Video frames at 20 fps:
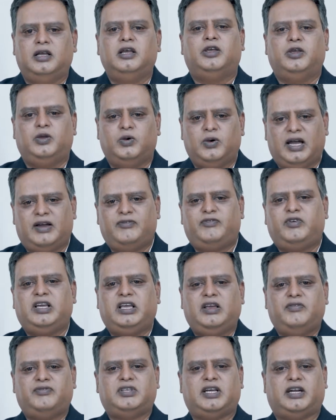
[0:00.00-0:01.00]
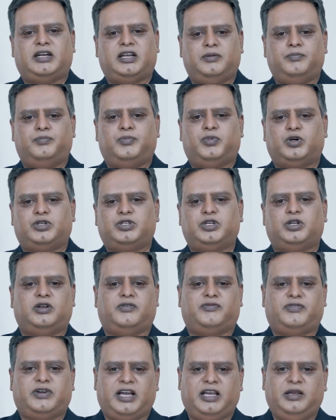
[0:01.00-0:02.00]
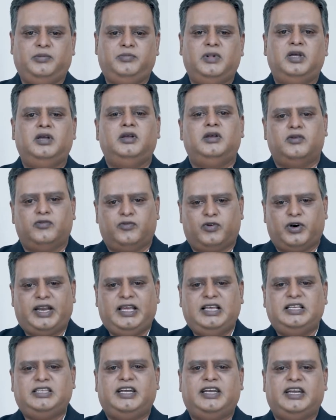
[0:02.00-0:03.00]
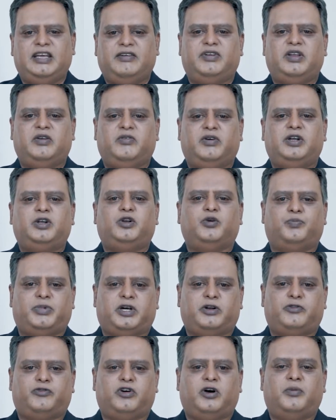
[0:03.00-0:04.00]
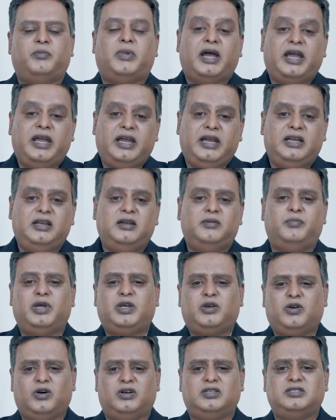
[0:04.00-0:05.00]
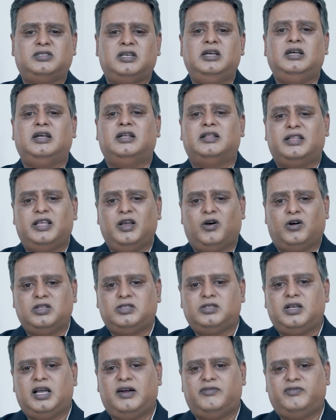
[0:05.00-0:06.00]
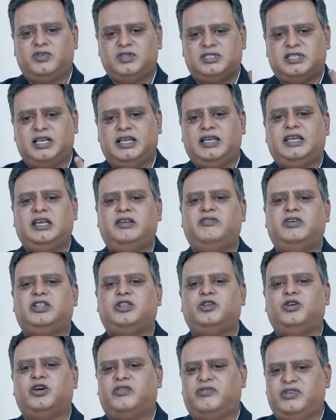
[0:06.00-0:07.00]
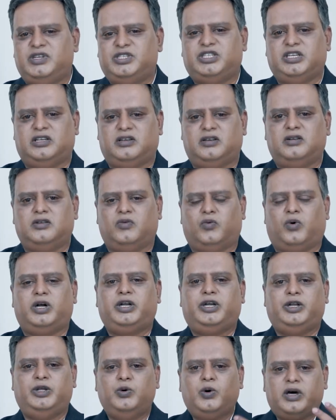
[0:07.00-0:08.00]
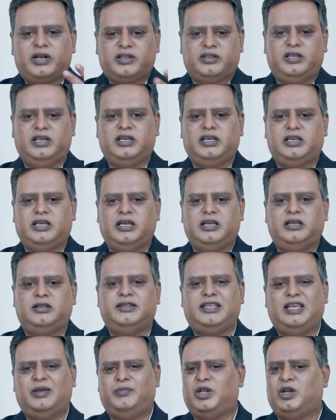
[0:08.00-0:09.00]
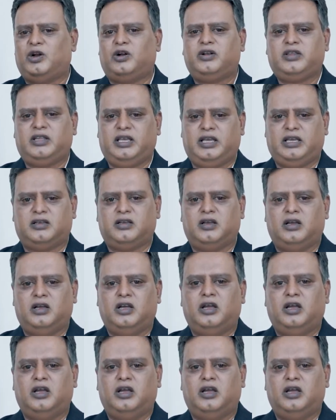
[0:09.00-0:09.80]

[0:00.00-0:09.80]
You have to give certain portion of time for each and everyone to perform, and because they also have to sink in with your vision. What you are thinking, they may not think,